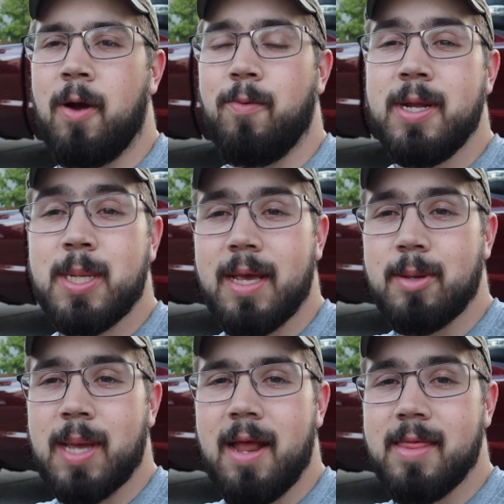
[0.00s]
Originally, I
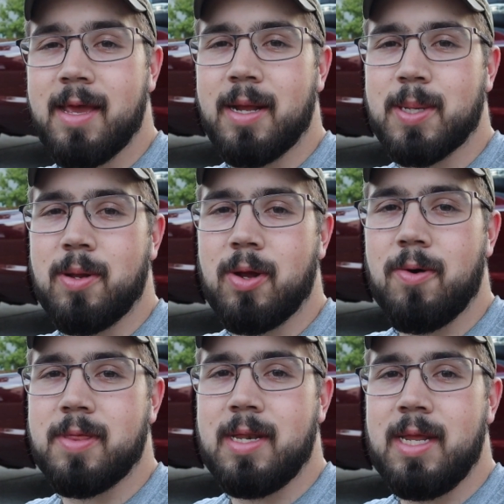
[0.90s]
was kind of thinking I was going to go
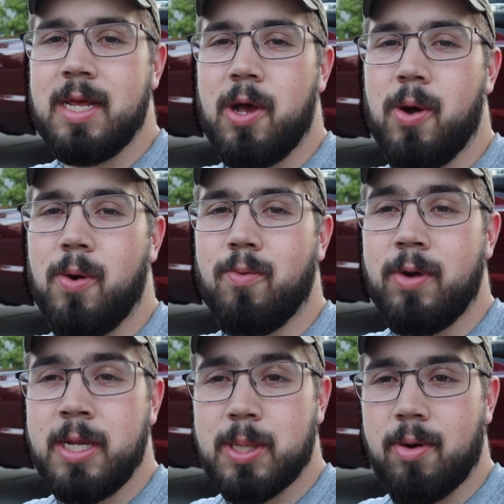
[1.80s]
with the Nitto
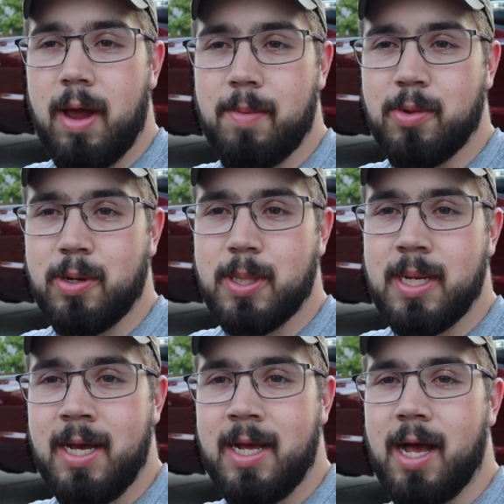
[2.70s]
Ridge Grapplers.
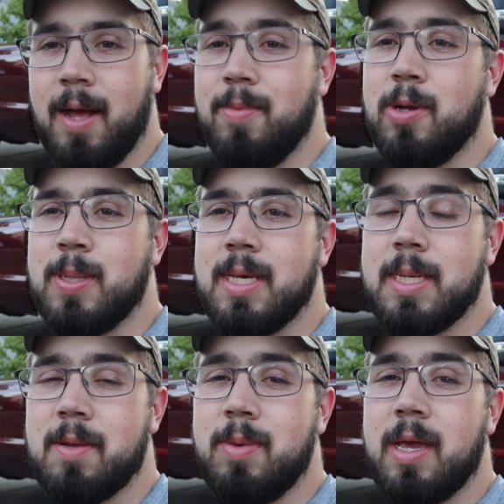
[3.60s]
Those
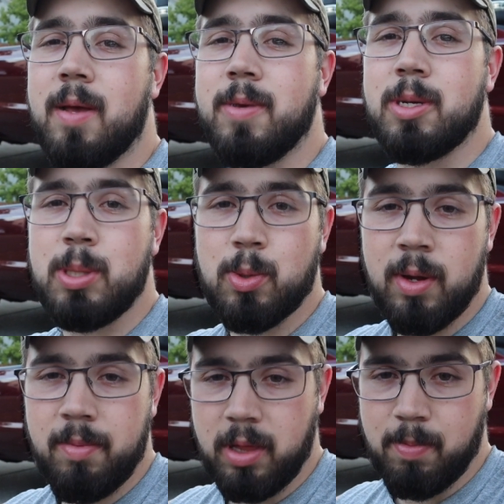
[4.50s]
things have become
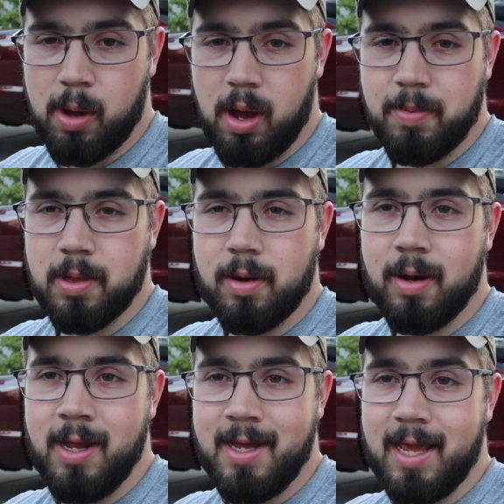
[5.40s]
extremely popular,
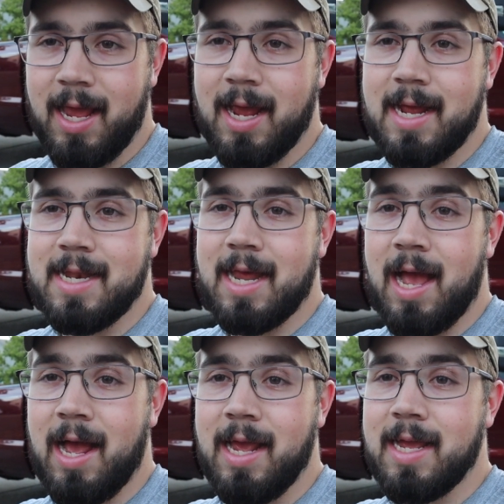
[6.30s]
and
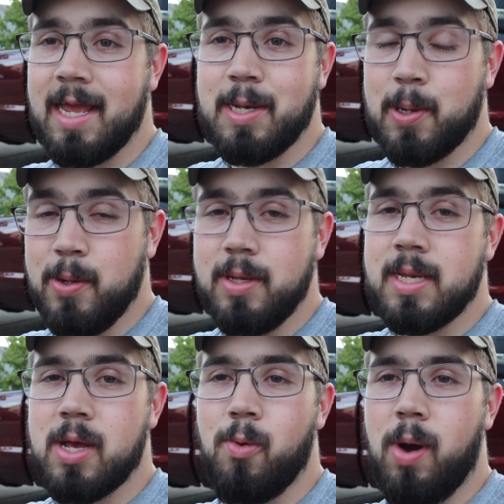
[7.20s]
I can totally
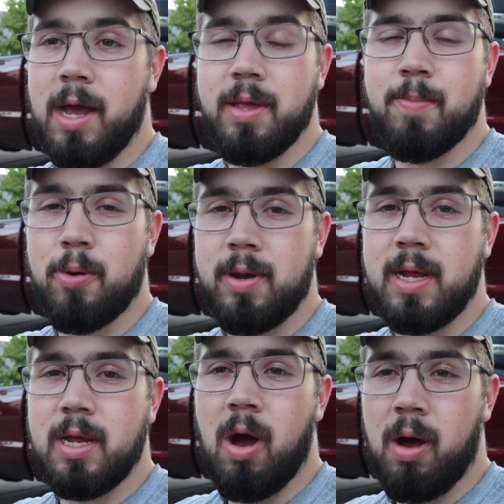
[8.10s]
tell why. They're pretty
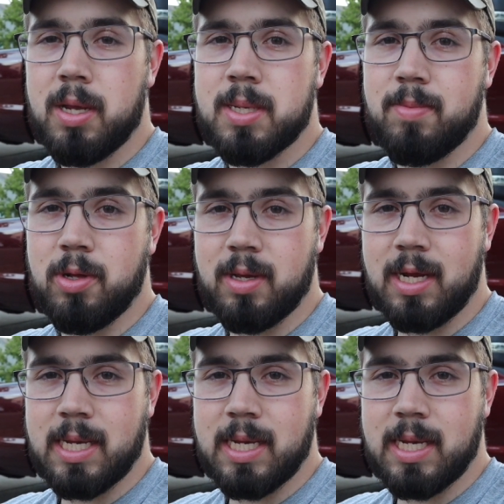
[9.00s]
awesome looking